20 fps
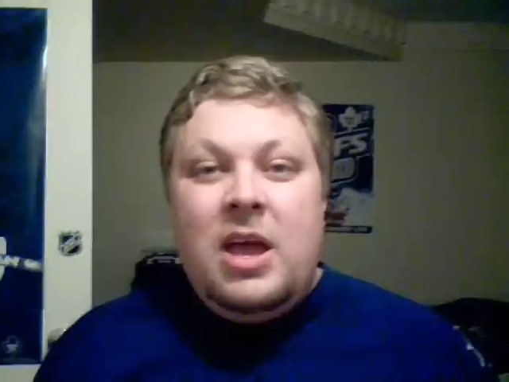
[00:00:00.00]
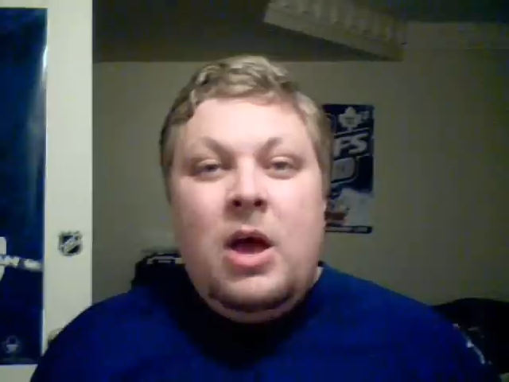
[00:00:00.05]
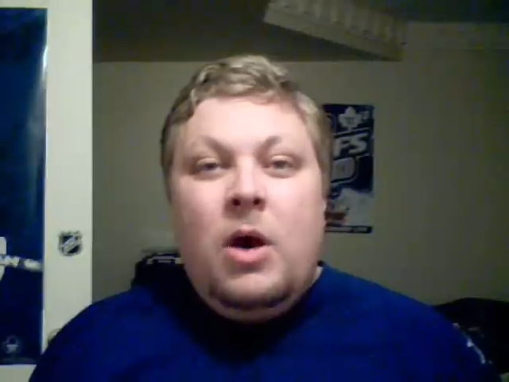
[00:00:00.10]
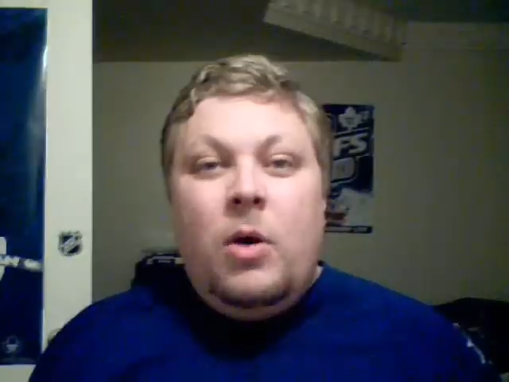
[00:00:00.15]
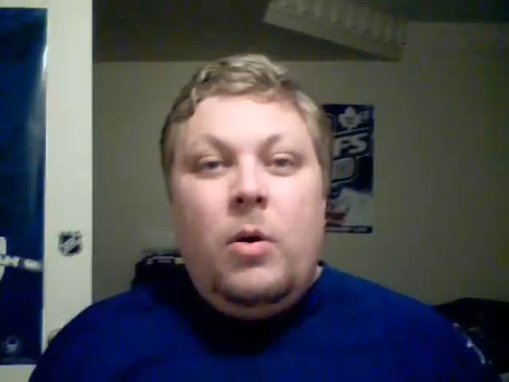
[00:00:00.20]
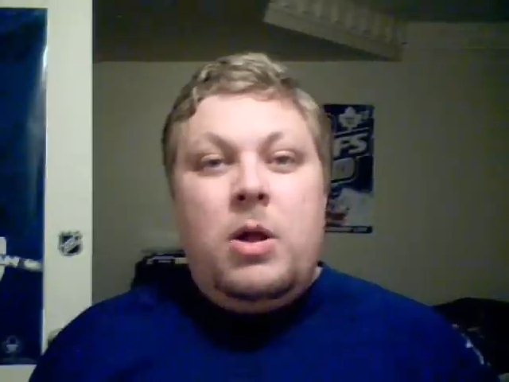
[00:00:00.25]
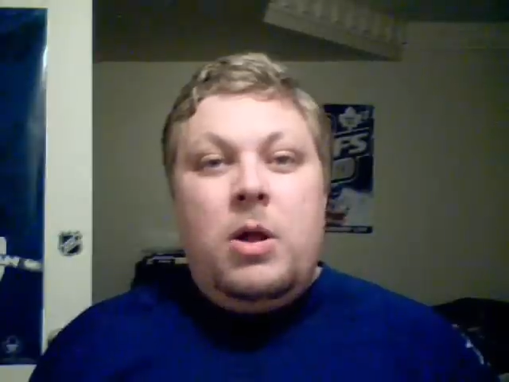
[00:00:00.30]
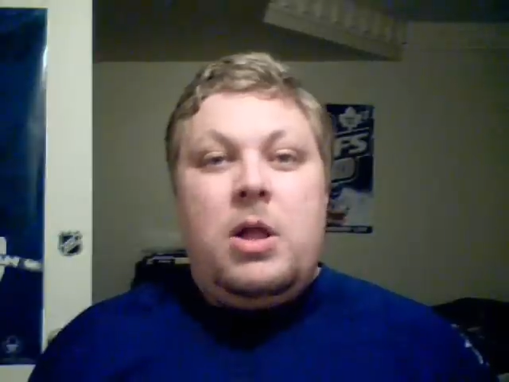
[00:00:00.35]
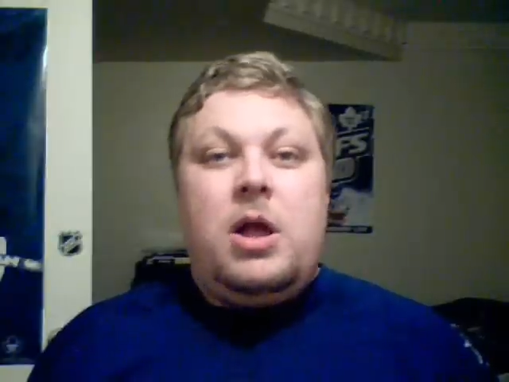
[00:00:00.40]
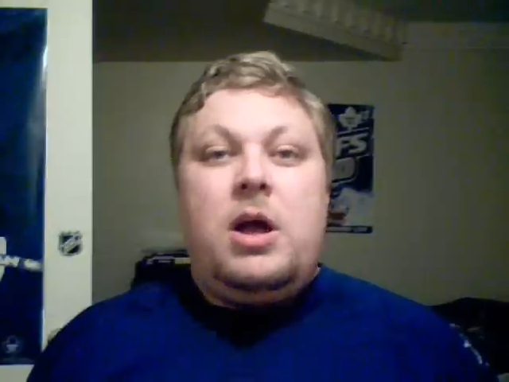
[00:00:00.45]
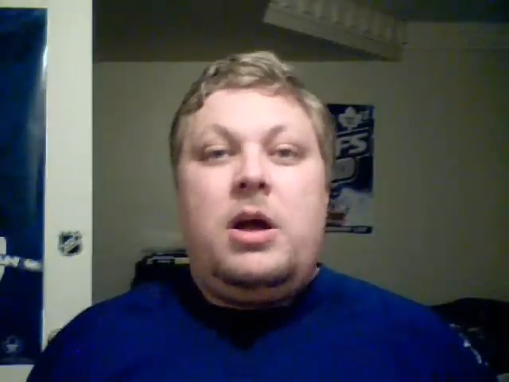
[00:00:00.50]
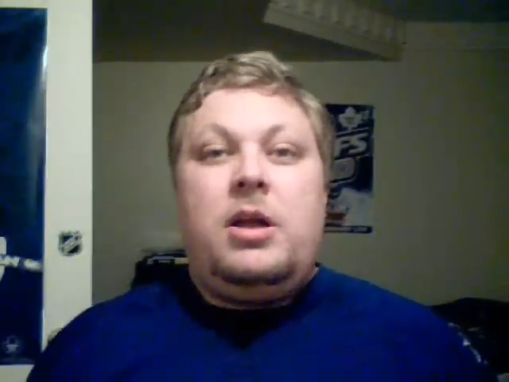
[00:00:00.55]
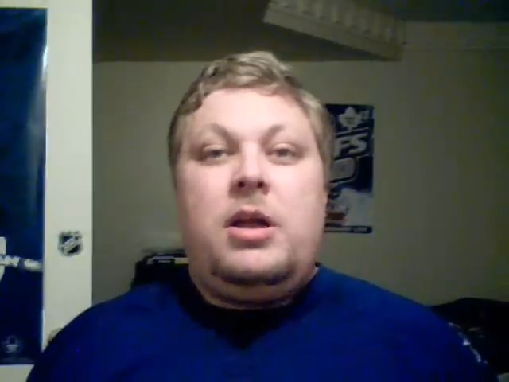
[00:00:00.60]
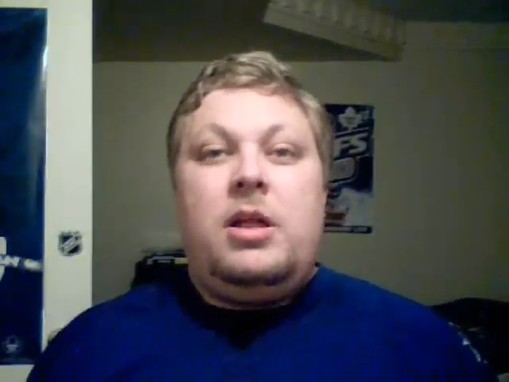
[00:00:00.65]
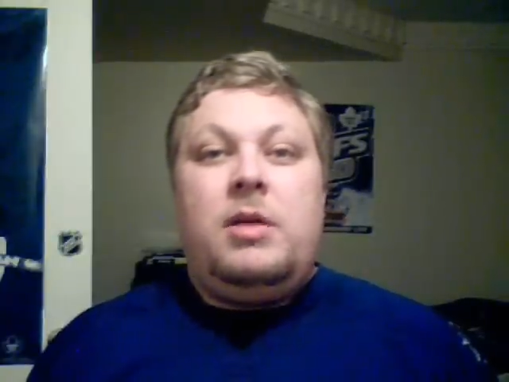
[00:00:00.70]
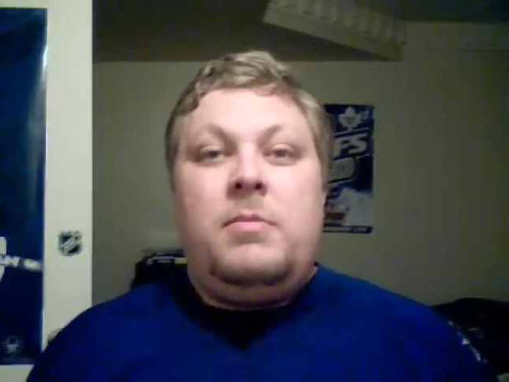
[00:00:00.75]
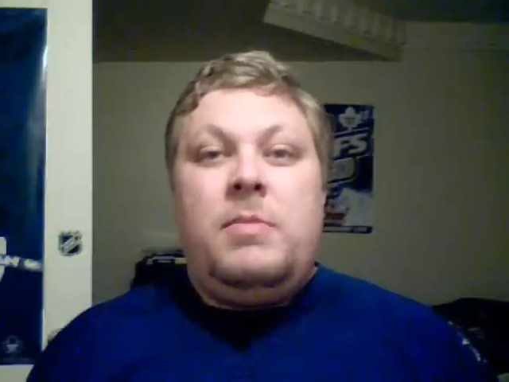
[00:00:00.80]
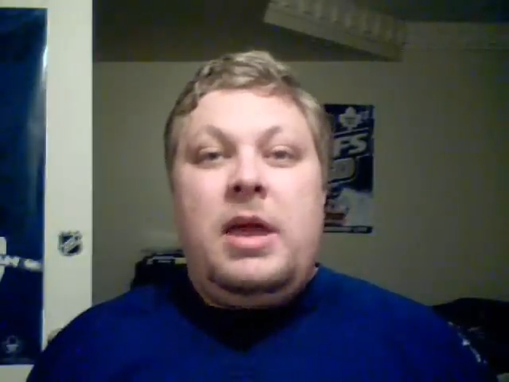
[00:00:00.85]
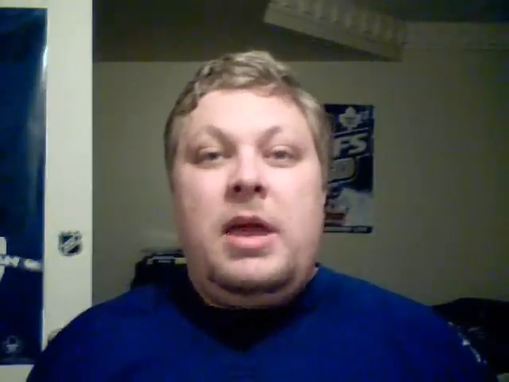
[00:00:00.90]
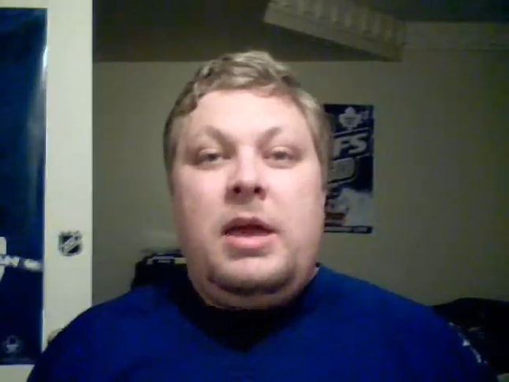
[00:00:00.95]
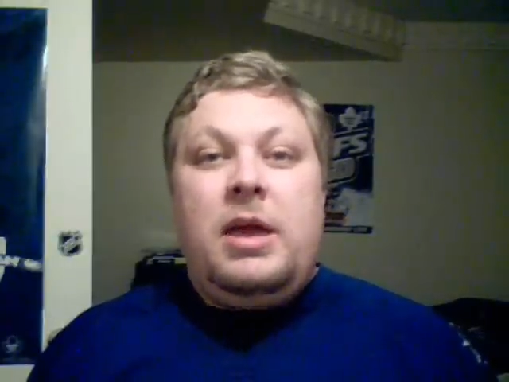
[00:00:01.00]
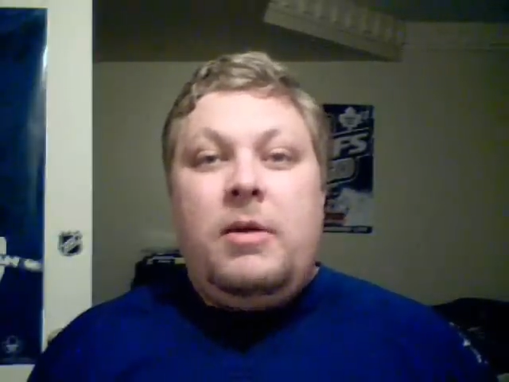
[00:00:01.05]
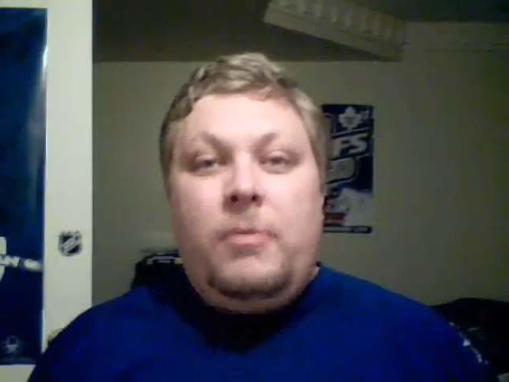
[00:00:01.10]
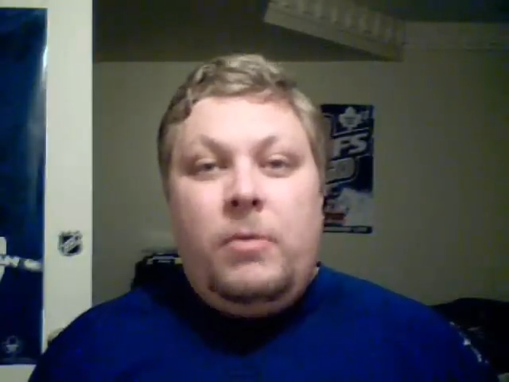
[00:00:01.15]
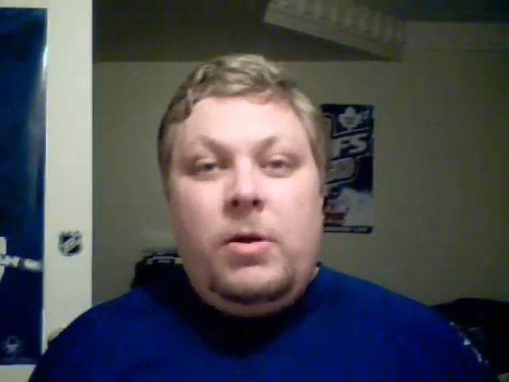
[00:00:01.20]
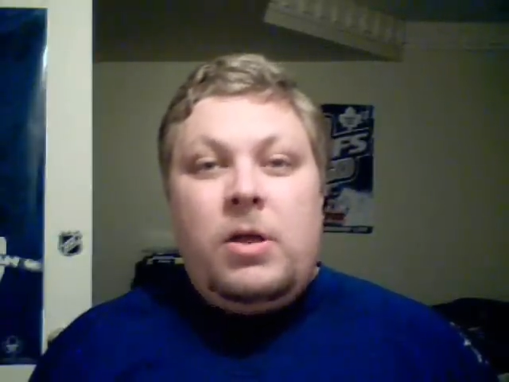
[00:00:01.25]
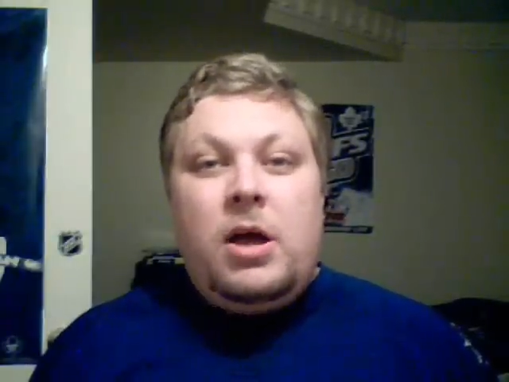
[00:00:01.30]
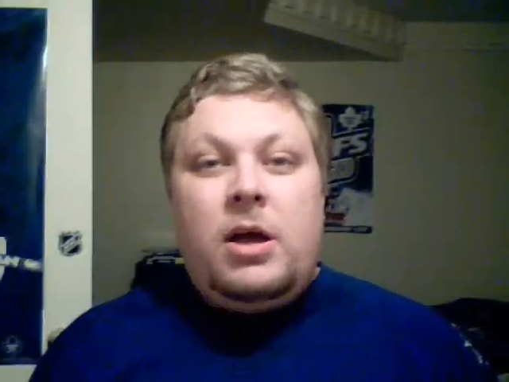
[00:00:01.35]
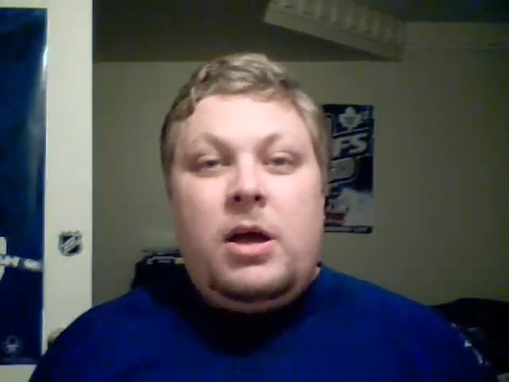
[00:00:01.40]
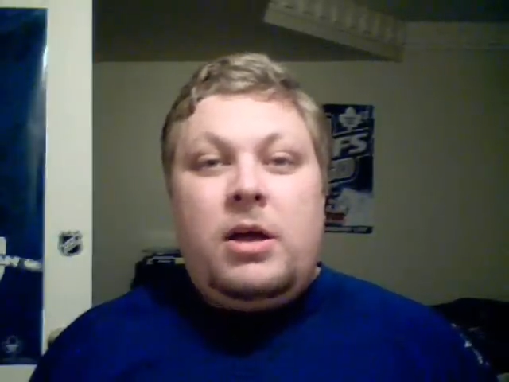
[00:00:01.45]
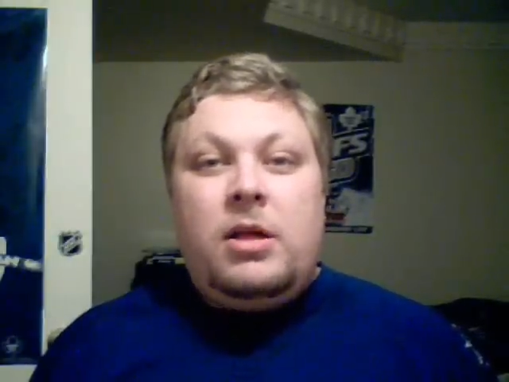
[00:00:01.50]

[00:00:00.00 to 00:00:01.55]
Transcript: we're not going to make it, we're not